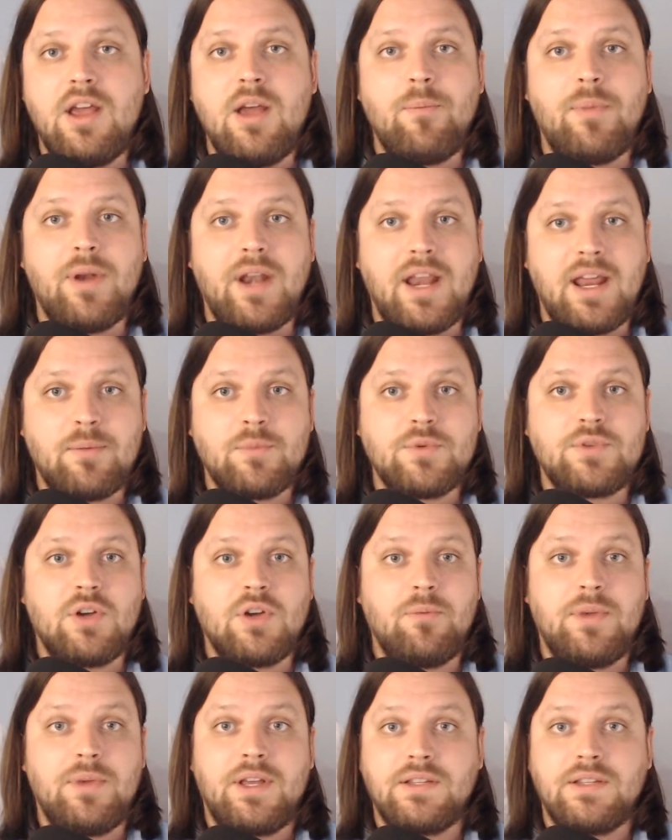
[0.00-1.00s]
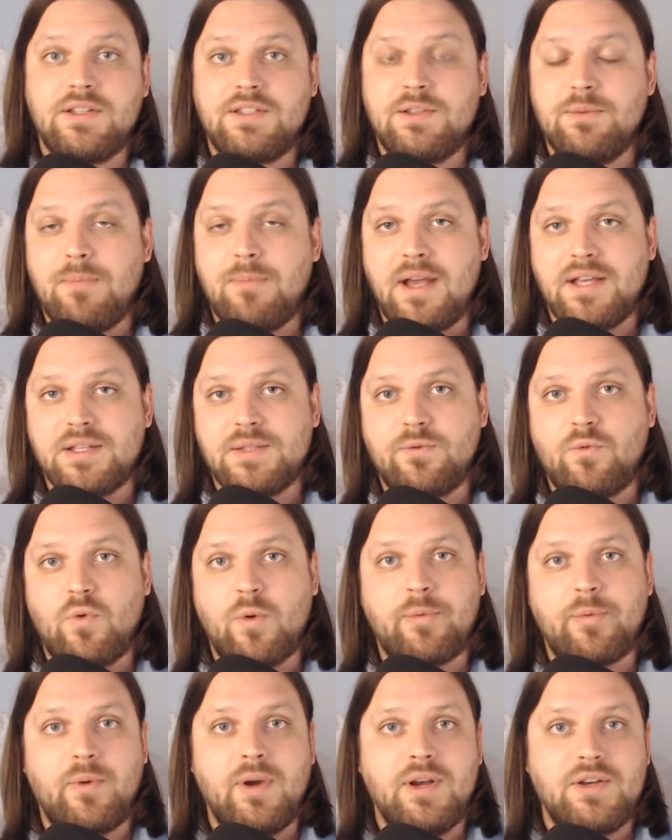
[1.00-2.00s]
But Amazon, because it's a massive
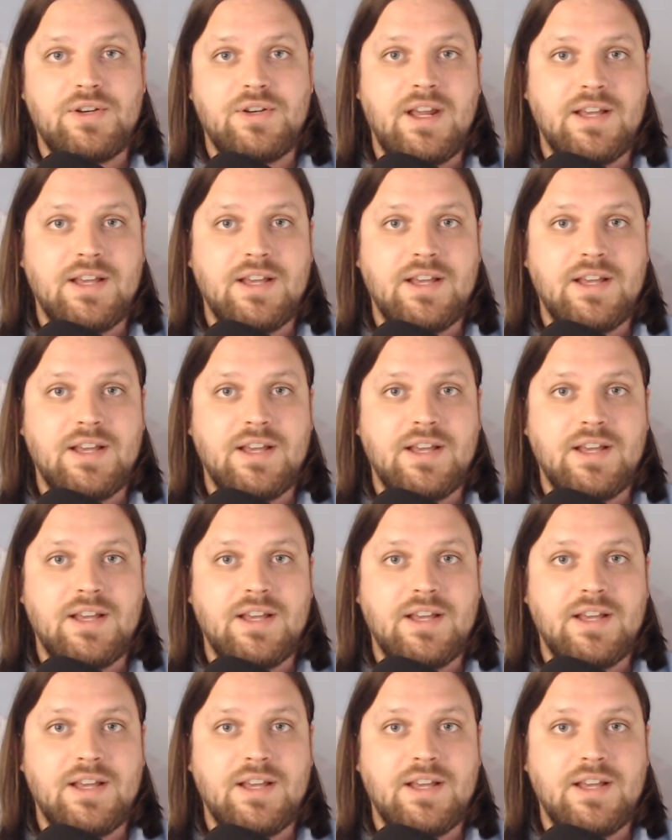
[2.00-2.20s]
corporation,